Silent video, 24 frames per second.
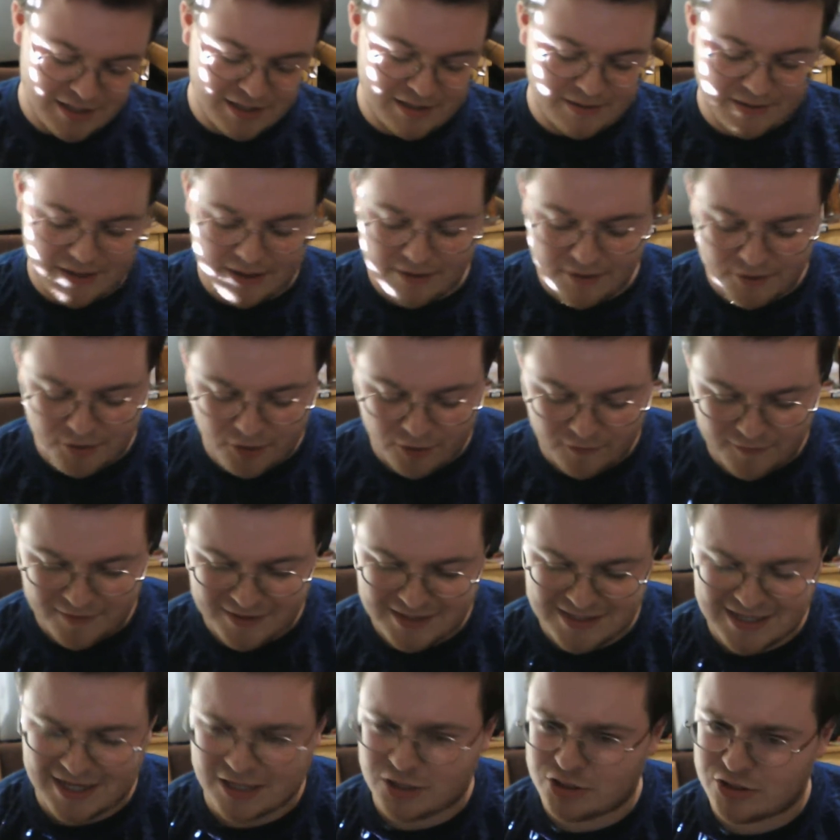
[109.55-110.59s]
Now, I don't know if he's
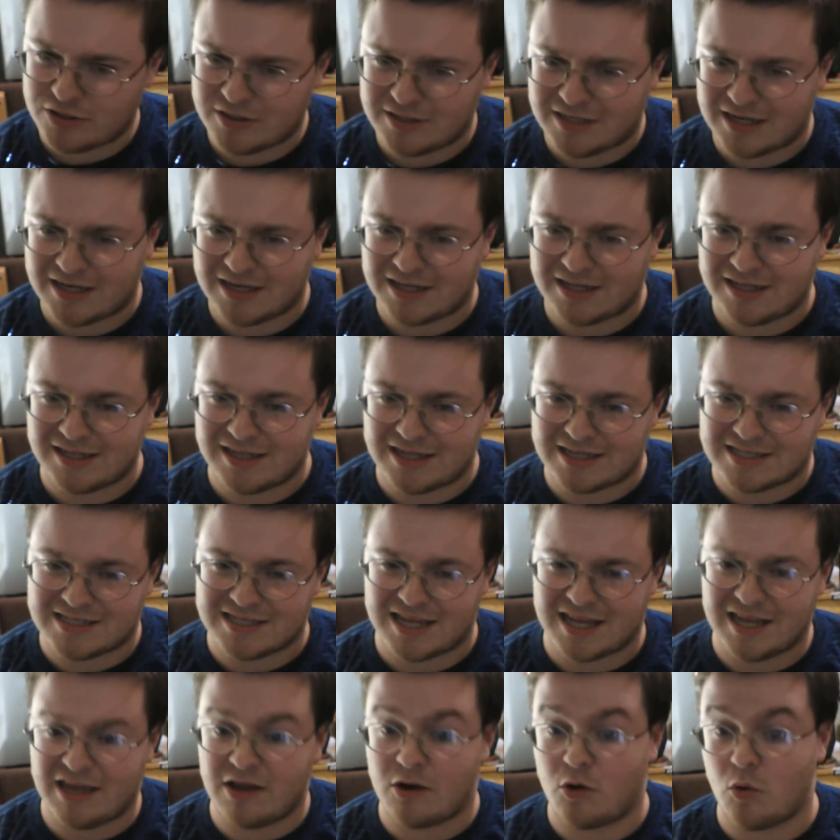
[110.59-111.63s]
actually technically a
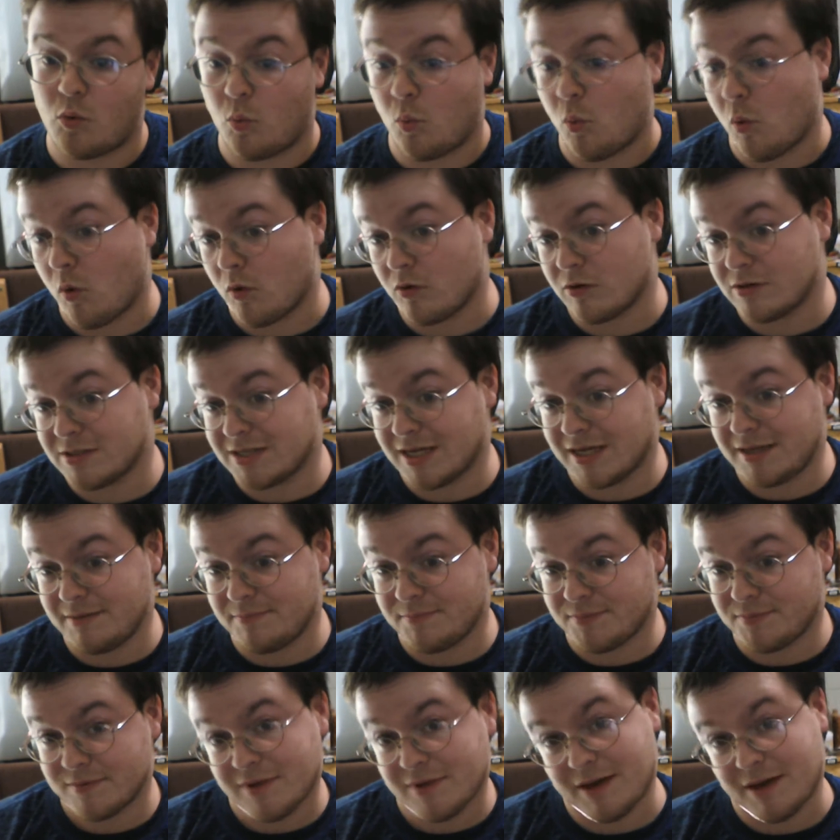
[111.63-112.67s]
Psychic Water type.
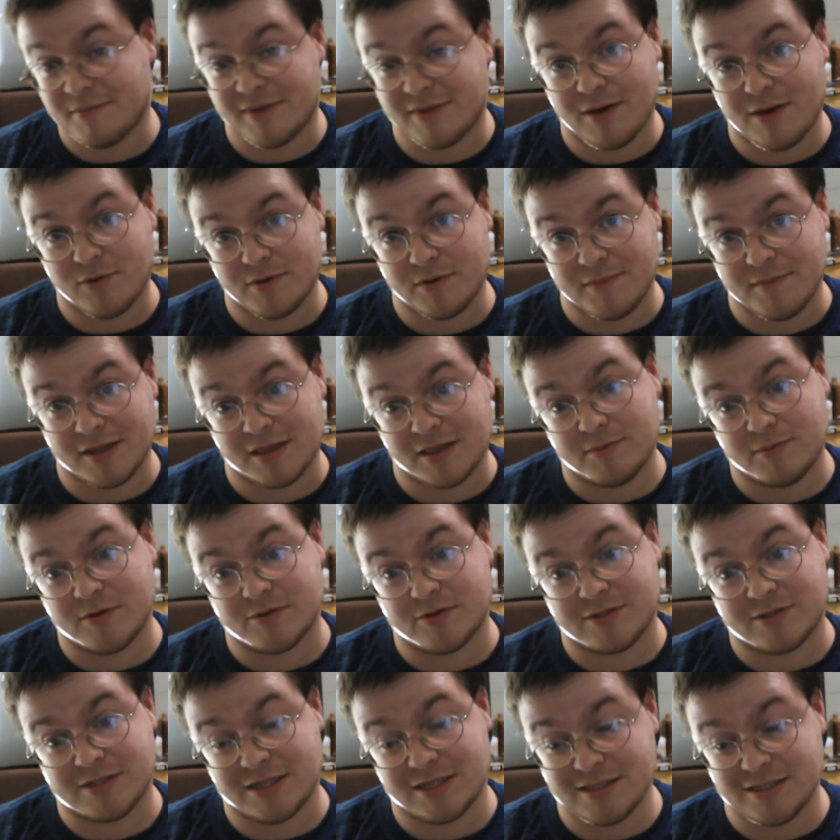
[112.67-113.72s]
I mean, that would make the
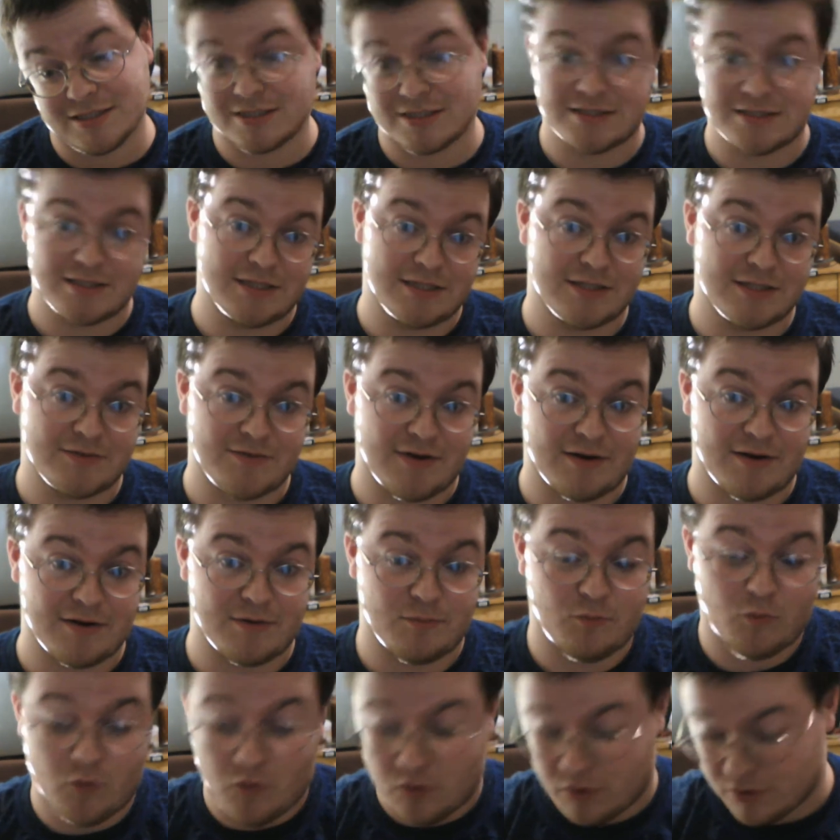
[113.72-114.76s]
most sense since he is found
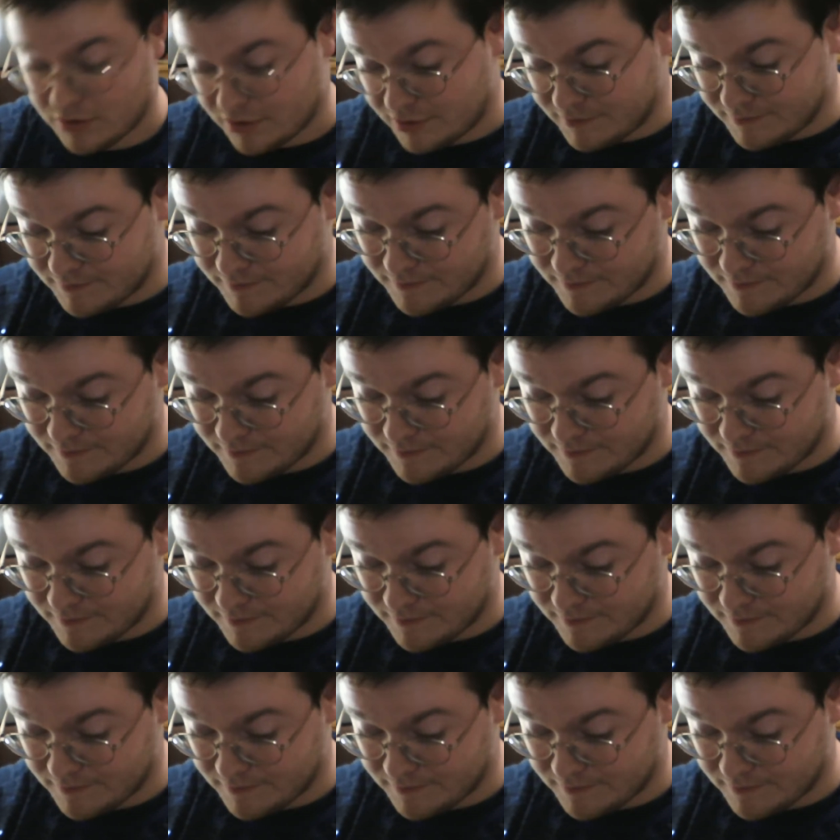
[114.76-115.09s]
in water.